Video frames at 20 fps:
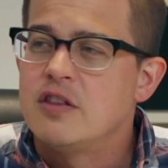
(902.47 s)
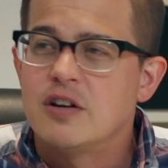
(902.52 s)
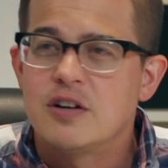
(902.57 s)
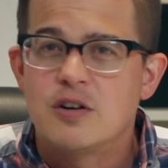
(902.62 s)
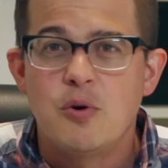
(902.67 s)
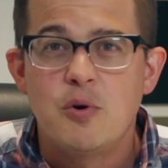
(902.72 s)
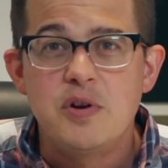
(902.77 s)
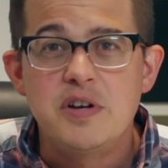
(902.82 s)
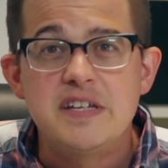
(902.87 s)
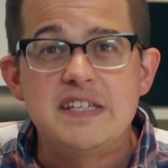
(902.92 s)
they're
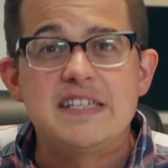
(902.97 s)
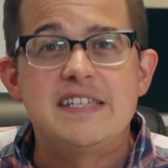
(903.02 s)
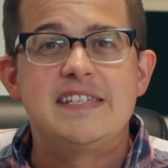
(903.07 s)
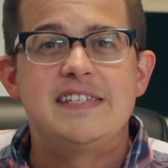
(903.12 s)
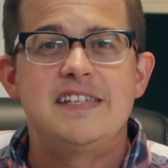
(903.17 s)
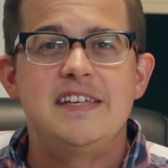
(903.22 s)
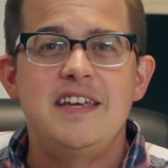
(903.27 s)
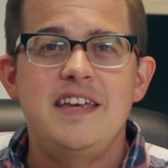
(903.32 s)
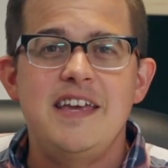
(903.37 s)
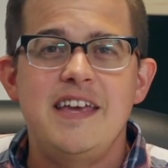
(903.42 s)
going to
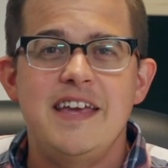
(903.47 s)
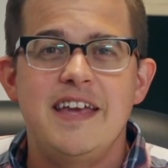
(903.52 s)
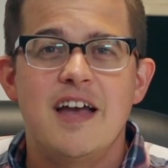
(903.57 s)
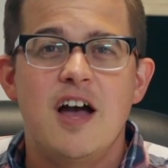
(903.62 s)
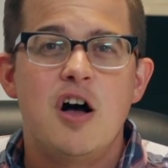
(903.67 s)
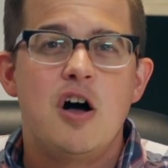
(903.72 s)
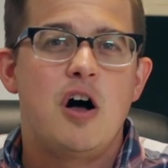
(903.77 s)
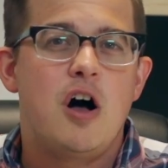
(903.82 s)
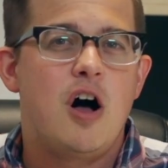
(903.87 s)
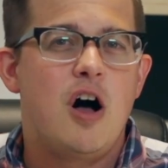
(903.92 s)
see
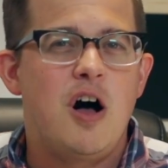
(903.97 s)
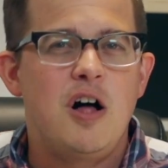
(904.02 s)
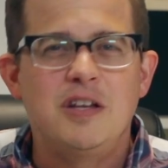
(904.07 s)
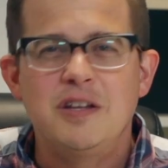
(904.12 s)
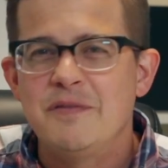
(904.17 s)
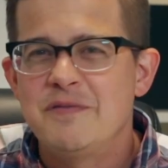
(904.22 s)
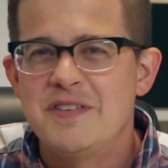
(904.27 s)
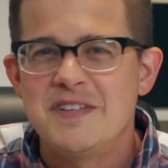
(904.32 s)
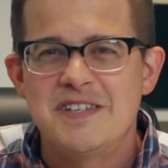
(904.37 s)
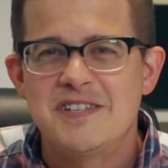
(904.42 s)
all
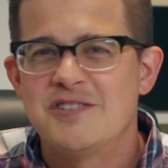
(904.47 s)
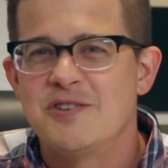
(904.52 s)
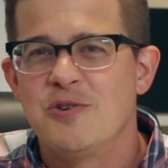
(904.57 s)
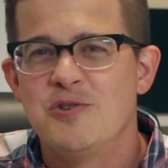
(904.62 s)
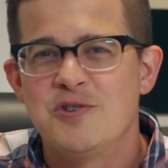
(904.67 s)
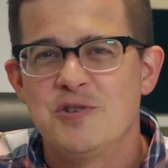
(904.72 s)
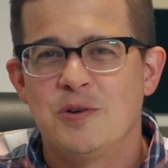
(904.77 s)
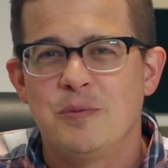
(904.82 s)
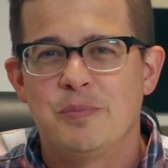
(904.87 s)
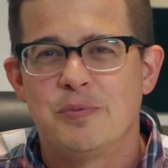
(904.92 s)
of this
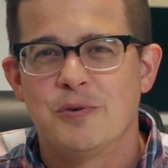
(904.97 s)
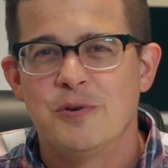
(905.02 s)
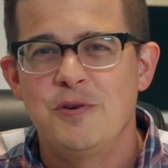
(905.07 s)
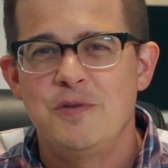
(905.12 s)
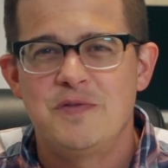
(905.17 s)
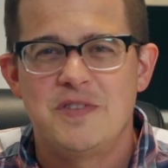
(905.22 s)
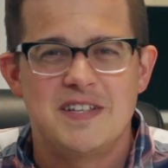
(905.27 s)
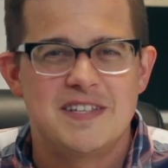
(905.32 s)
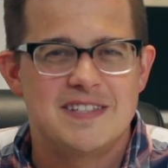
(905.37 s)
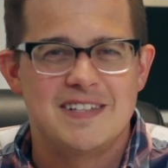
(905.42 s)
social
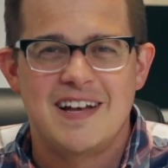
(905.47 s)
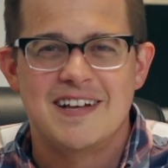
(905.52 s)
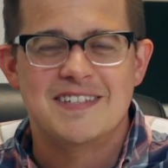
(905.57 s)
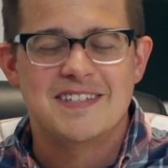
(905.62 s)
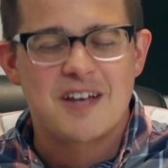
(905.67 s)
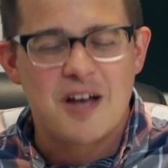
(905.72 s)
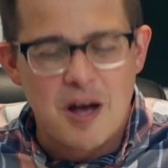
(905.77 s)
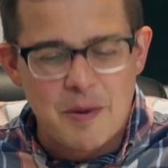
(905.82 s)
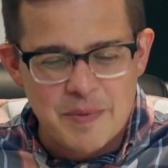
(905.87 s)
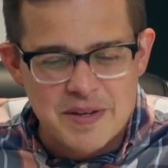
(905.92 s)
proof, these likes,
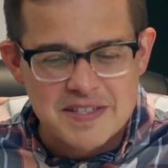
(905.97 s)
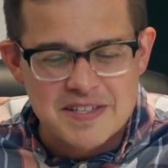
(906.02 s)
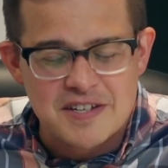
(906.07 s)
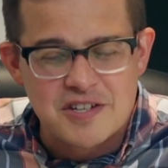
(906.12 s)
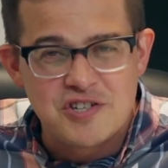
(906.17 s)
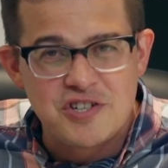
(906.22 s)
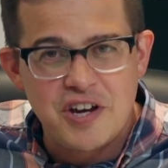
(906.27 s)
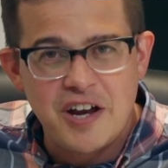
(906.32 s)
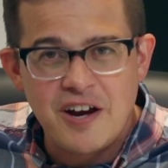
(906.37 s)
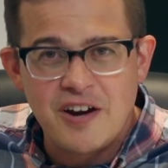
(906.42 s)
comments, and
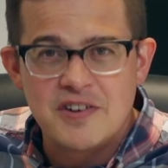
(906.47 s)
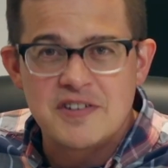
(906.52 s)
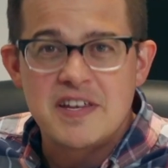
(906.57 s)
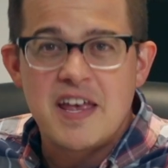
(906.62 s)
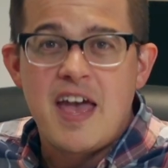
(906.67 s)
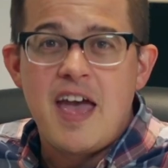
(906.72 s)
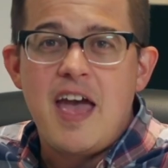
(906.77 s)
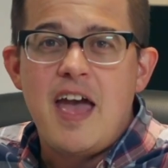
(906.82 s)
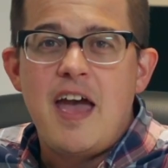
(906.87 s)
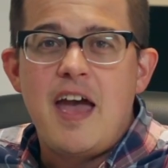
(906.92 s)
shares,
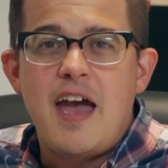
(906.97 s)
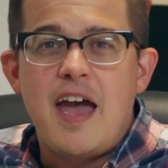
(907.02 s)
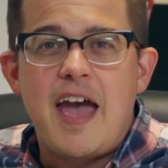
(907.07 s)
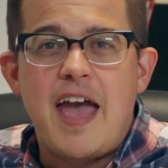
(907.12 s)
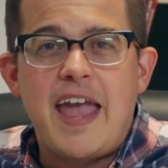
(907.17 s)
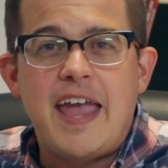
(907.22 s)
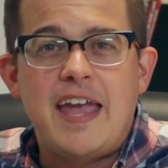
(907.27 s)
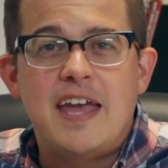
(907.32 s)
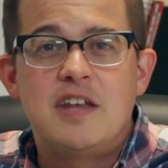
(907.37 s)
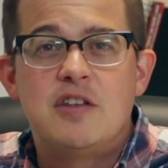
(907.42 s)

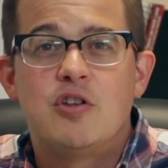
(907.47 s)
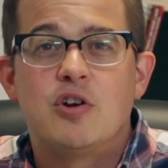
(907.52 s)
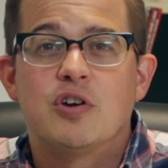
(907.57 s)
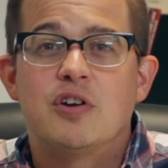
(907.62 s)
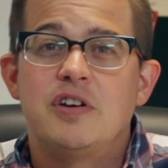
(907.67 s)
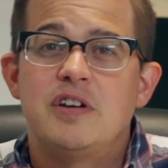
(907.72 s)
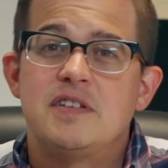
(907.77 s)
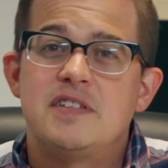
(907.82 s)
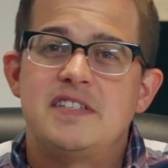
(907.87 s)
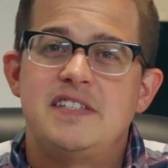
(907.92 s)
and they're
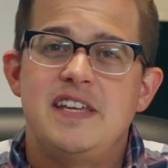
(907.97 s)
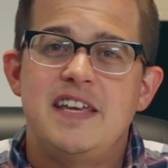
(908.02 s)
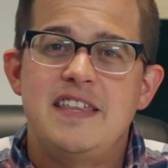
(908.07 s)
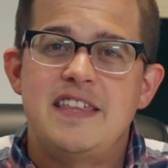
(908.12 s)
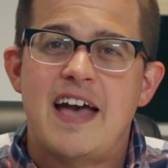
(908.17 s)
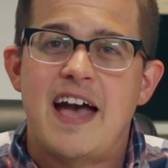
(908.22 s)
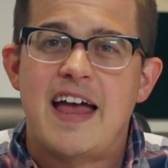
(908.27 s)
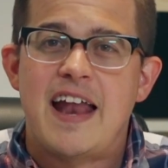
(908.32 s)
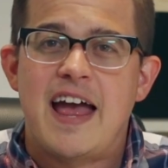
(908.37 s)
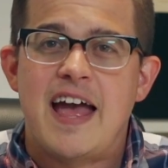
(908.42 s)
going to see
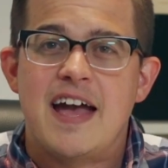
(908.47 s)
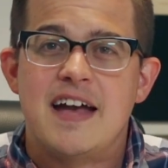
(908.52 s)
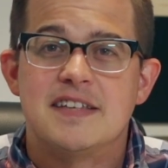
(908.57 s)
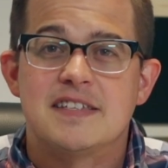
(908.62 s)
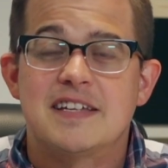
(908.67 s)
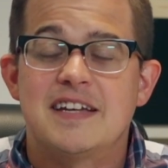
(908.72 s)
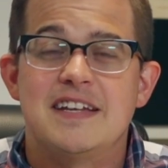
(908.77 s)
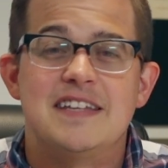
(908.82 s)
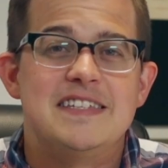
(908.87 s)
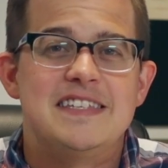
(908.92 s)
that as
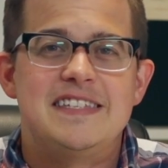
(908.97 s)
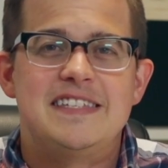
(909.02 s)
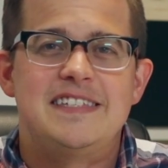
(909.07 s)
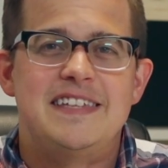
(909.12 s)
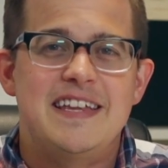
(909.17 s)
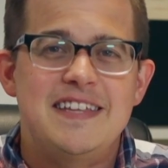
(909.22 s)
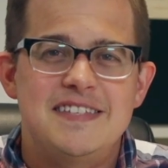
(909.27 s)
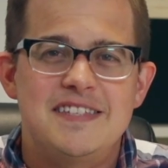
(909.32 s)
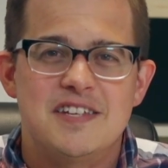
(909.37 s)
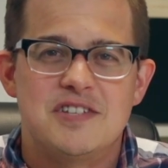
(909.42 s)

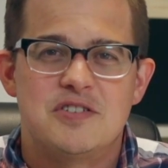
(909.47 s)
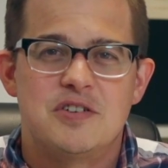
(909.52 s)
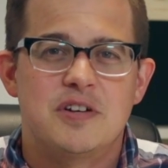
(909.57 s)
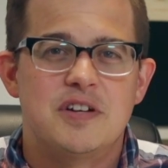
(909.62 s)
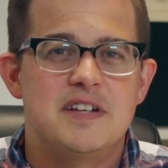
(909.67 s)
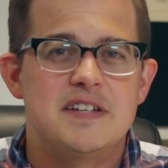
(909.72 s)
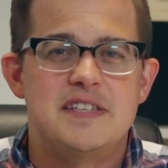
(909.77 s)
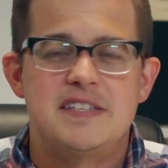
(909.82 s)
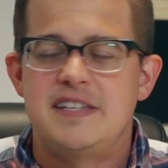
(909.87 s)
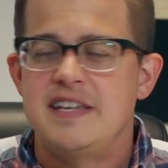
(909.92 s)
consensus. They're
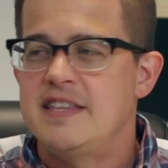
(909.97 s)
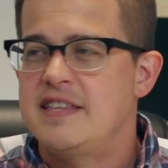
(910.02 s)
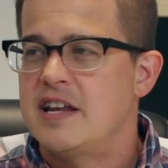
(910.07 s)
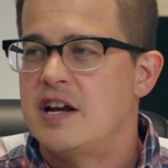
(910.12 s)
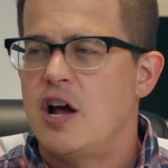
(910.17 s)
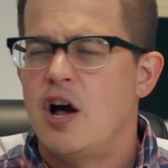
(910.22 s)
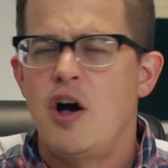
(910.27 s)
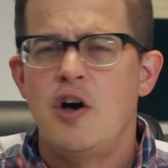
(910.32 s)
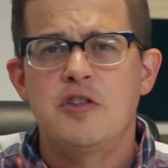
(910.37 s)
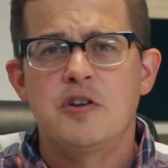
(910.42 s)
going to see that
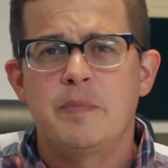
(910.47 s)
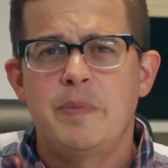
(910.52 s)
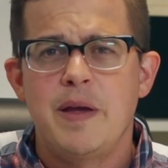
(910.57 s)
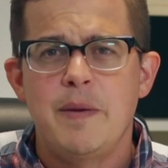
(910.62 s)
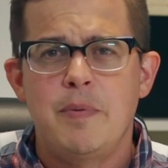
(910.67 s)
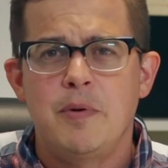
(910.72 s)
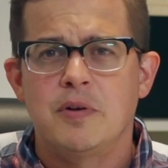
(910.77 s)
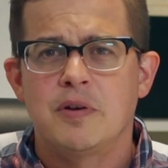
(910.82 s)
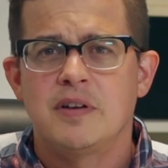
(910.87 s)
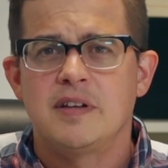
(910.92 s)
other
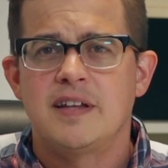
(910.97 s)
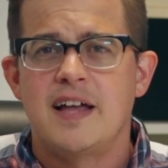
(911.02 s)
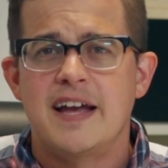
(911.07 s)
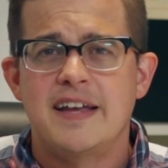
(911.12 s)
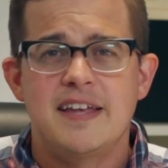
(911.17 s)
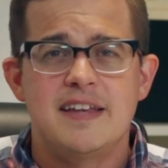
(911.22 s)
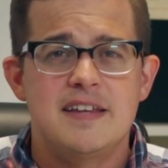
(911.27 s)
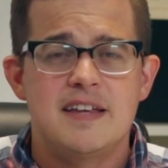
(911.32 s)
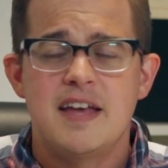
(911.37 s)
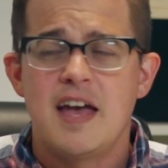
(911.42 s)
people are
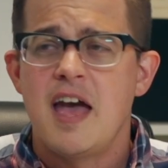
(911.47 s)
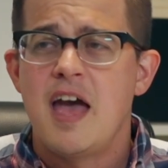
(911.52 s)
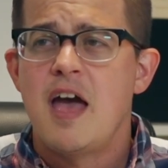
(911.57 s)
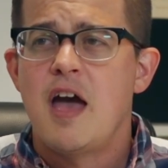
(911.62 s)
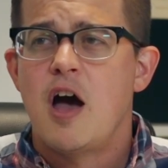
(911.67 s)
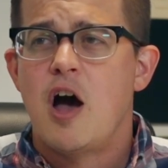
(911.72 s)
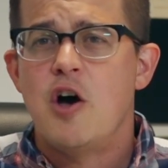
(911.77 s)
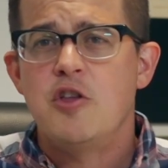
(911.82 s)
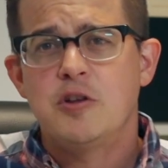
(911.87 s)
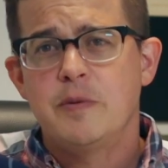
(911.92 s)
liking it,
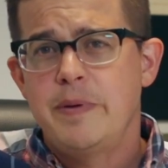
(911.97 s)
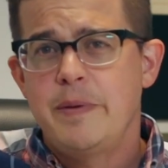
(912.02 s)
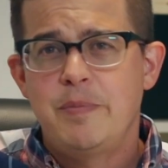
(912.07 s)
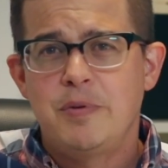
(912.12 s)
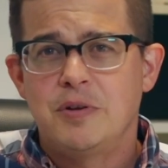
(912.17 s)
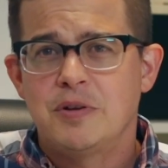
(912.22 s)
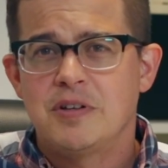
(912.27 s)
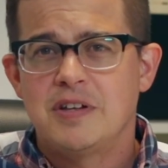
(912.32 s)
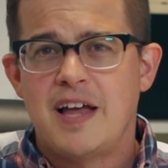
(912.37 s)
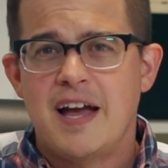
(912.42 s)
other
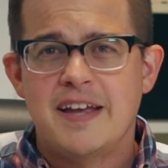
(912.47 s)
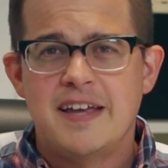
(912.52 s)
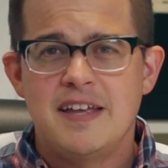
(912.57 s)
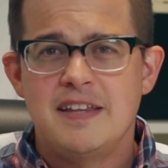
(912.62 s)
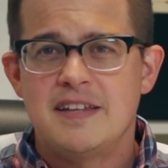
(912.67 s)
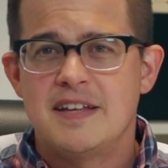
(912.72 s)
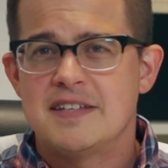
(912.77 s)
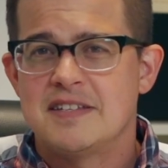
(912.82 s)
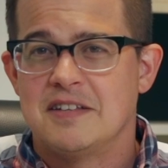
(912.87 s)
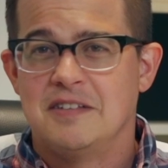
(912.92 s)
people are
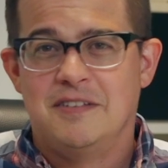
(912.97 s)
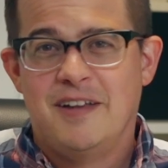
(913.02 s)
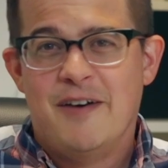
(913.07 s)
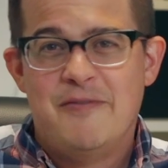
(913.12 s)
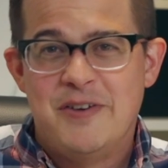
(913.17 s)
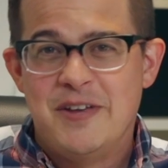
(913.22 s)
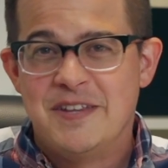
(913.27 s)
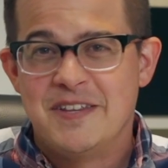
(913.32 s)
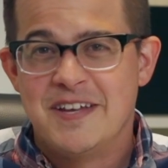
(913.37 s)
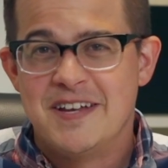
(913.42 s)
liking this,
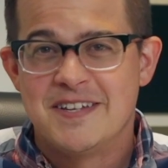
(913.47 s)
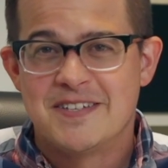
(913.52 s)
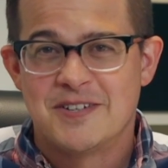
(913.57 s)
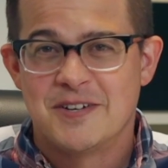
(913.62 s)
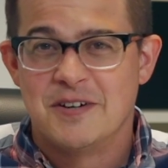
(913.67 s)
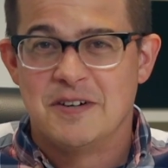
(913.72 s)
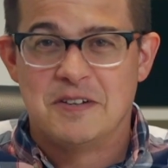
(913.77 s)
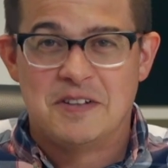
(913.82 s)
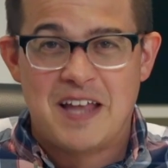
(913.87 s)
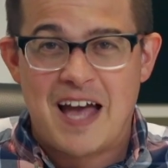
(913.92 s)
loving this,
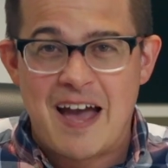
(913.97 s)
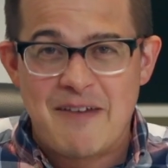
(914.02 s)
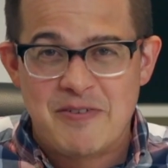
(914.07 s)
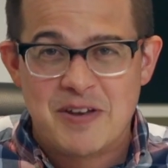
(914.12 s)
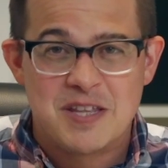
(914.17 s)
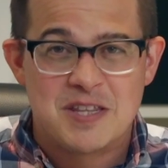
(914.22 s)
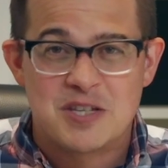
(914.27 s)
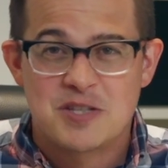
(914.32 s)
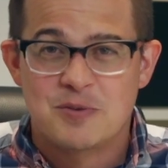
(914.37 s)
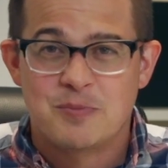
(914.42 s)
or laughing
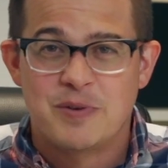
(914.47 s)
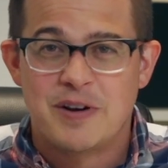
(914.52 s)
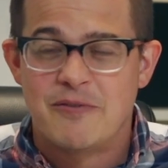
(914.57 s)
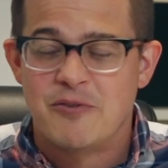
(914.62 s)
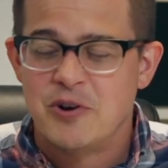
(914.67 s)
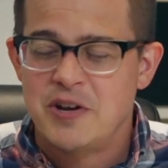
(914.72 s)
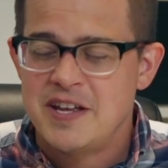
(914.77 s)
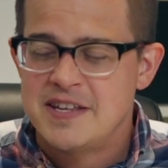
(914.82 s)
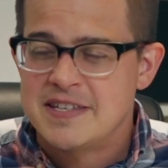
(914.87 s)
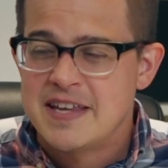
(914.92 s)
at this, or whatever
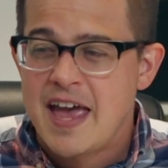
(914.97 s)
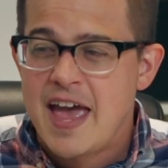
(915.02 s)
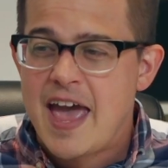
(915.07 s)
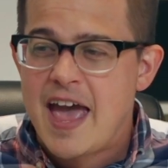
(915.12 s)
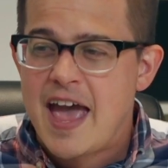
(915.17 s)
it is.